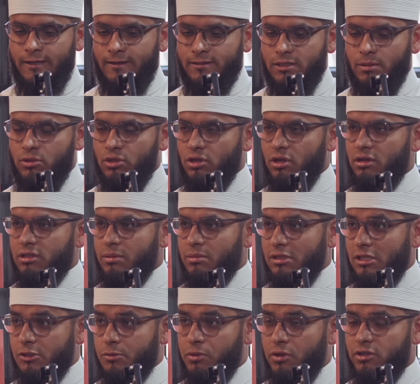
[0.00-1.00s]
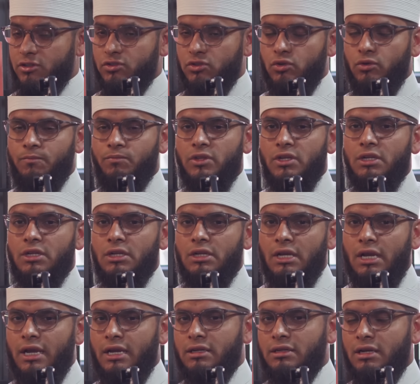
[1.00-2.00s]
something that's personal.
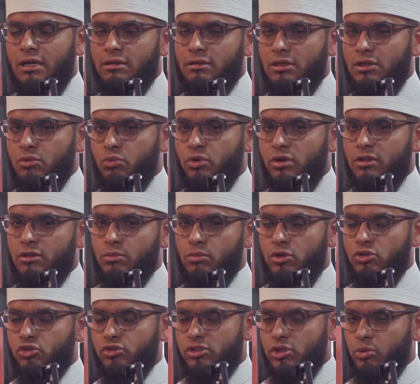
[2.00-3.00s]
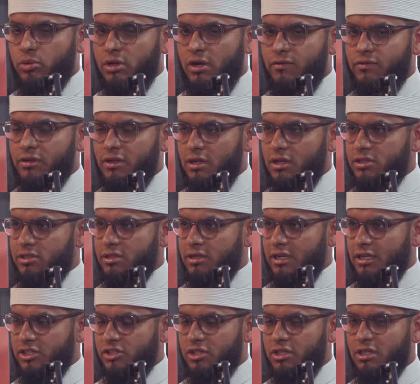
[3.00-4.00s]
And in one of the modules that we're covering in Al-Azhar,
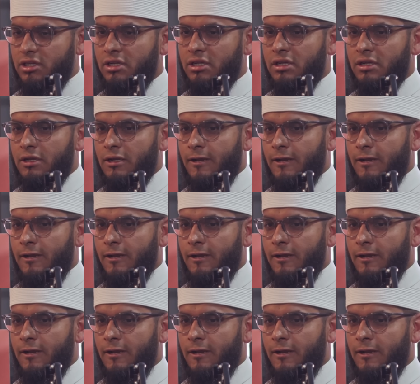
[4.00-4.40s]
actually,